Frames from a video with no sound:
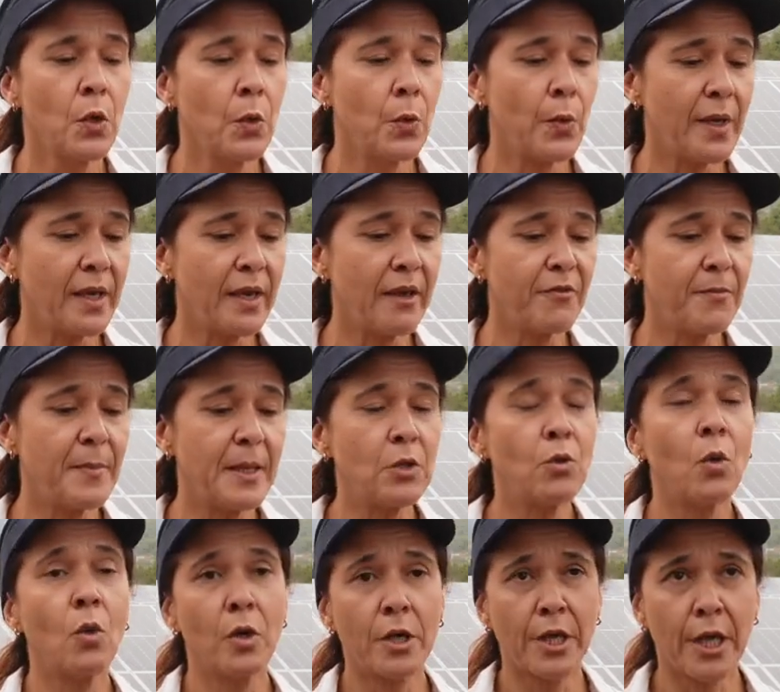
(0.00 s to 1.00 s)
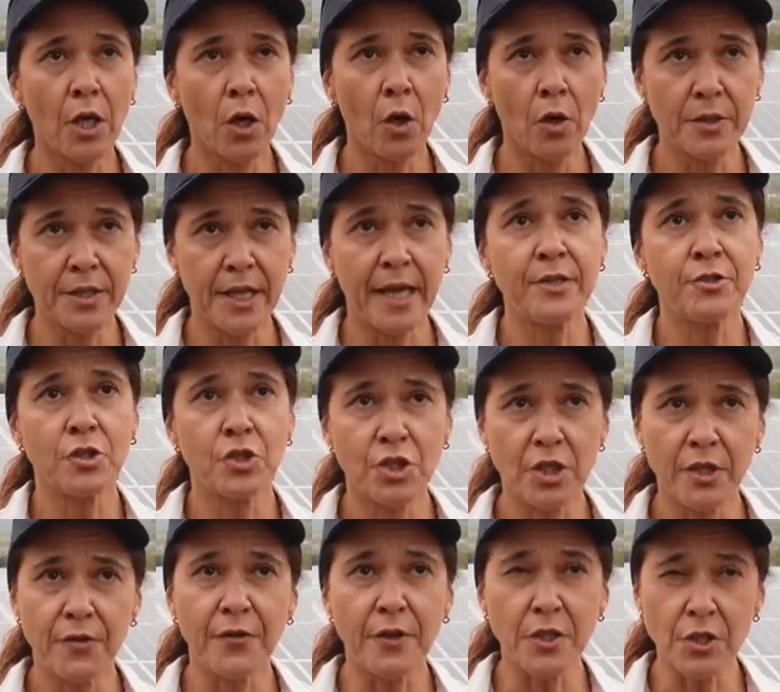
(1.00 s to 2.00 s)
we have been working on
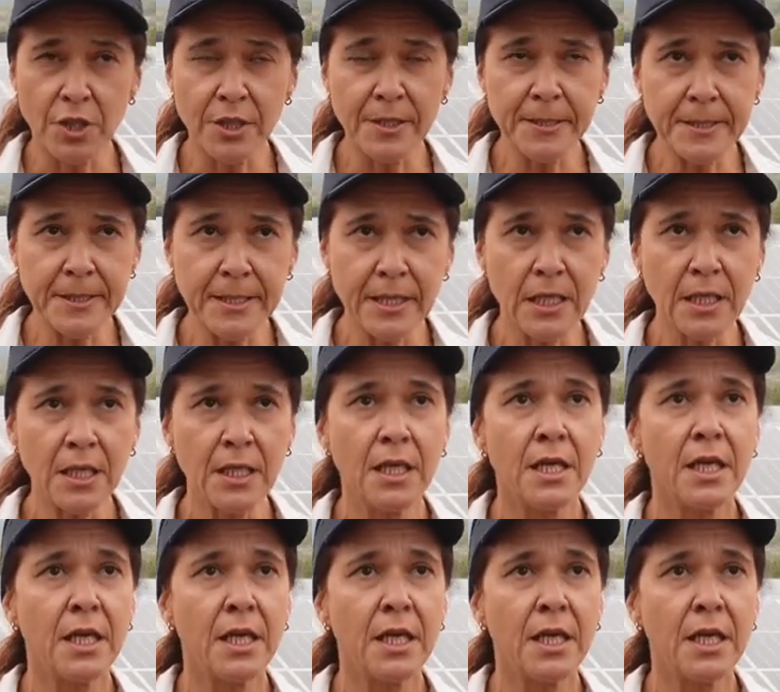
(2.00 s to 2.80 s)
energy efficiency.